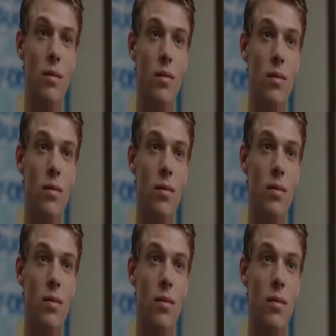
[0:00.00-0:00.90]
school, but
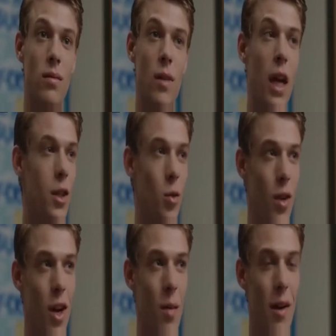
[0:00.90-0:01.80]
he was also polite and
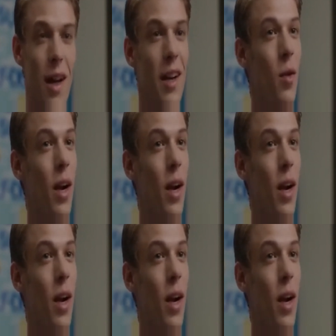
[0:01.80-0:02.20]
modest.